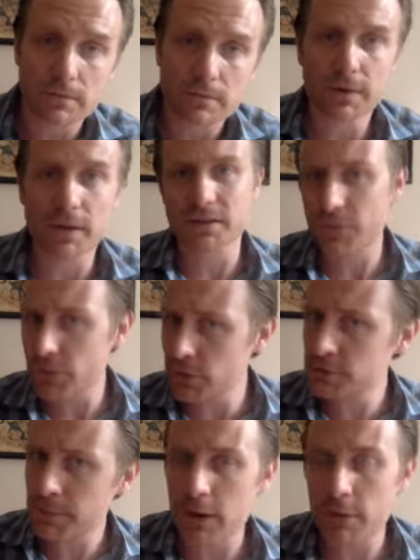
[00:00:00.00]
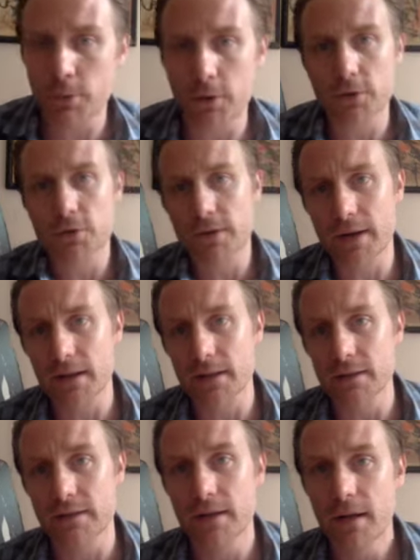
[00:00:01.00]
Because if you use PowerPoint
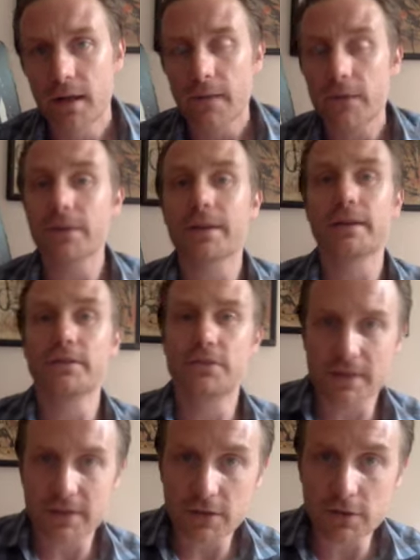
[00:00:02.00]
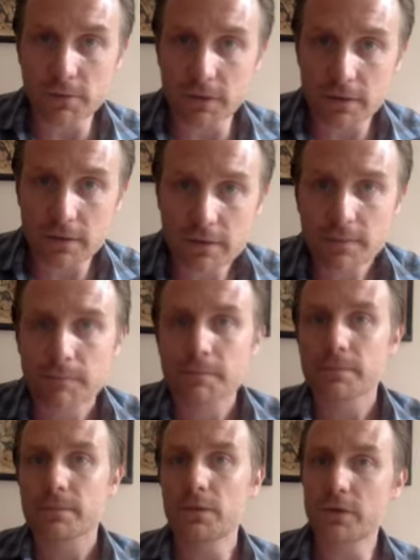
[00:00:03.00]
correctly, you can inject humor,
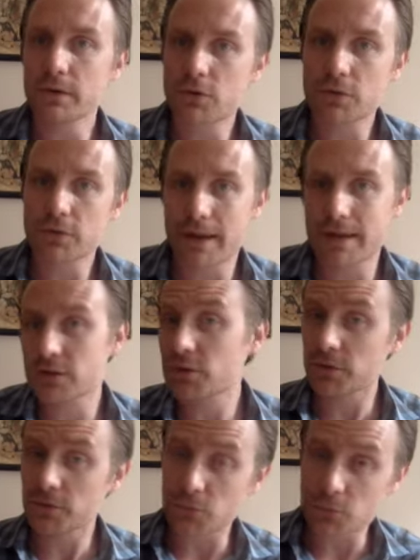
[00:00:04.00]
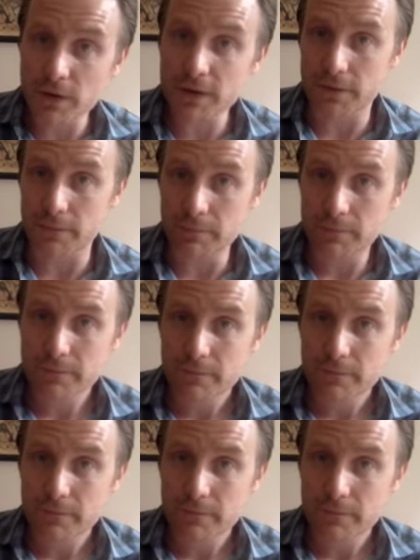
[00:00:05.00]
you can create a sort of rhythm,